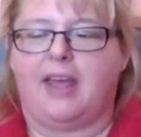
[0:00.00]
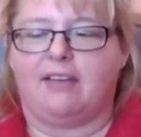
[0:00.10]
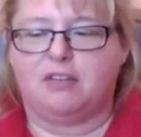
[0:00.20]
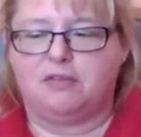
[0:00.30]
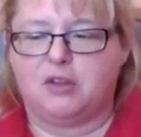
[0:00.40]

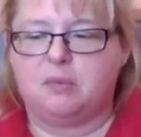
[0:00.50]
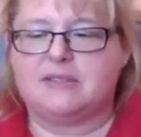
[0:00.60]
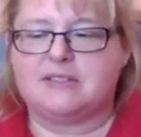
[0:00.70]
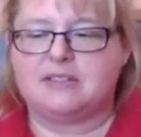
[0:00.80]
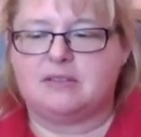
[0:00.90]
a few
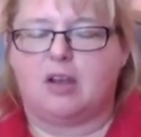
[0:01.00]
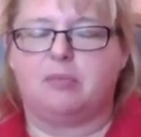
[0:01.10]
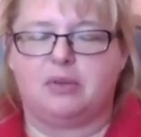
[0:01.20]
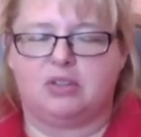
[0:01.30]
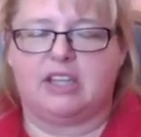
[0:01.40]

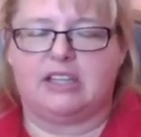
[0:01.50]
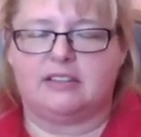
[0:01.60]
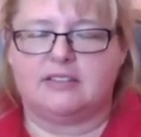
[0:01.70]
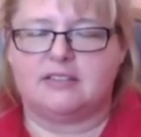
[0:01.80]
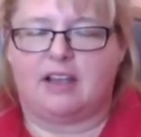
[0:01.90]

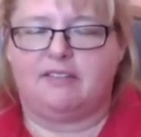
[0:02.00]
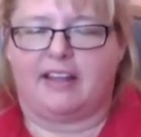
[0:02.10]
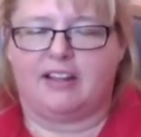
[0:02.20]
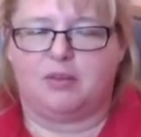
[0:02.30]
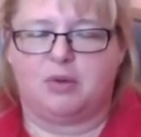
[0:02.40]
buildings
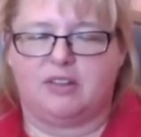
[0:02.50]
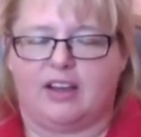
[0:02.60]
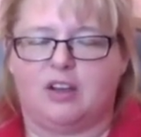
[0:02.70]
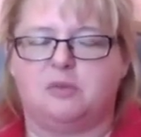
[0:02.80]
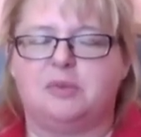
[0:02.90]
available
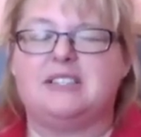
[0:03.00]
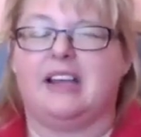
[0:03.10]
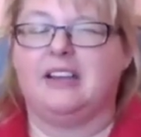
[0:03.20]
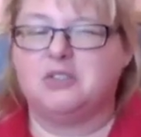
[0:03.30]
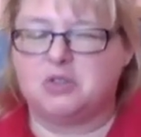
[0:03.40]
that could
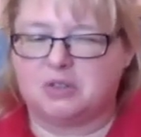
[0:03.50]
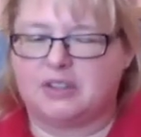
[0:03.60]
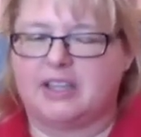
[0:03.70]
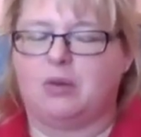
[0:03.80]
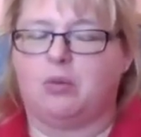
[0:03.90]

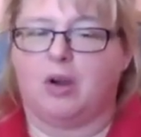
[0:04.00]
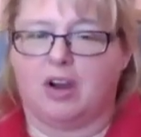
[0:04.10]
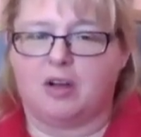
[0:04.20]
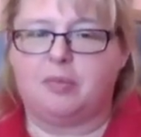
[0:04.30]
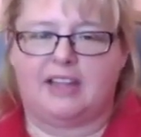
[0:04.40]
potentially
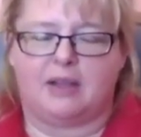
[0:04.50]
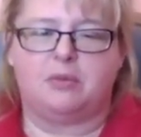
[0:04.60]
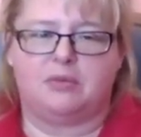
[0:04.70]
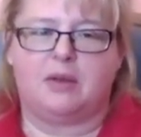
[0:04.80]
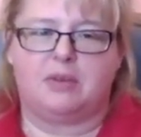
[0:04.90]
work, but
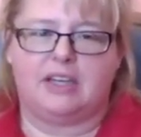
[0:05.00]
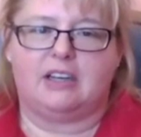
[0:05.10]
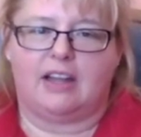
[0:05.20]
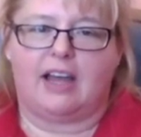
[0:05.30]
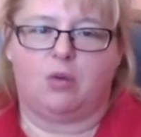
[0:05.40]
they would need a
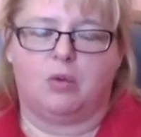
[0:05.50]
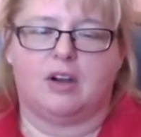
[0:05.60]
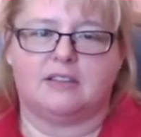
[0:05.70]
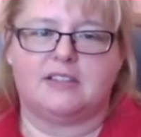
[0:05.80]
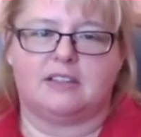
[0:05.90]
lot of
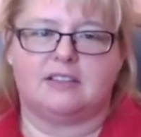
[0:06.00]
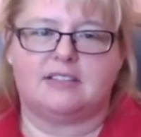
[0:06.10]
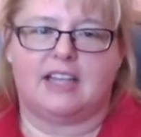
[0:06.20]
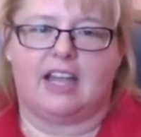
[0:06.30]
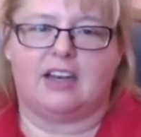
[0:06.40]
work
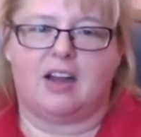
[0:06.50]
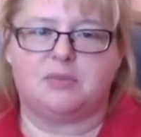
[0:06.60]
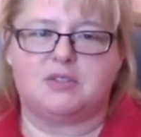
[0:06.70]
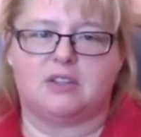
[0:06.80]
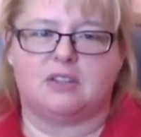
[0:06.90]
to get it up
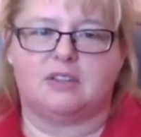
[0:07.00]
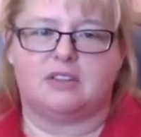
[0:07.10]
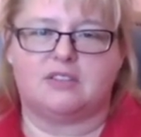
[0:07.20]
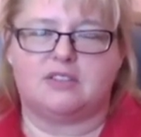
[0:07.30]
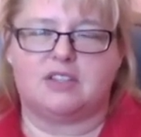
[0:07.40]
to
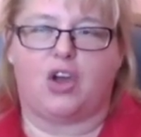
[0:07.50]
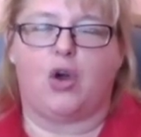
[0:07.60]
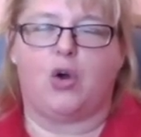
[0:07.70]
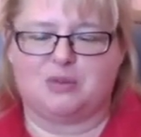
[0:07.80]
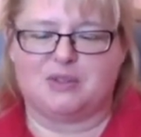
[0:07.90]

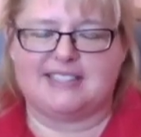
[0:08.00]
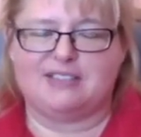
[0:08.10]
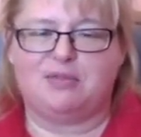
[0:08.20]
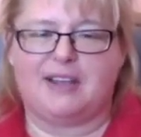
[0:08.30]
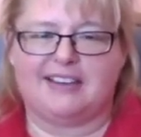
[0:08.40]
code. We'll
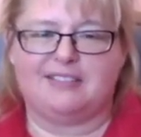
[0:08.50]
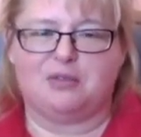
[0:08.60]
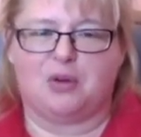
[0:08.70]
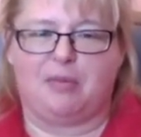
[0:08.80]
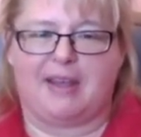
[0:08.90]
see if we can
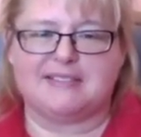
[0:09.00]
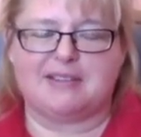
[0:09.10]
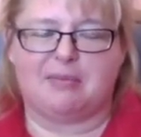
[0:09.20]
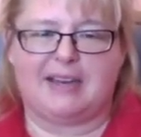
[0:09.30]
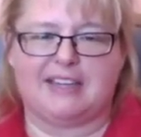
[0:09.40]
romance
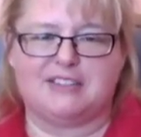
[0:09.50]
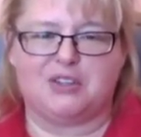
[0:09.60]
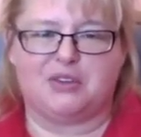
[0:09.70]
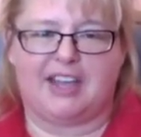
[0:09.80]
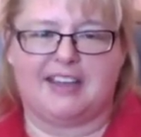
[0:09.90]
somebody into
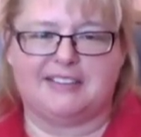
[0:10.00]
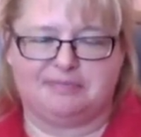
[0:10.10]
doing it.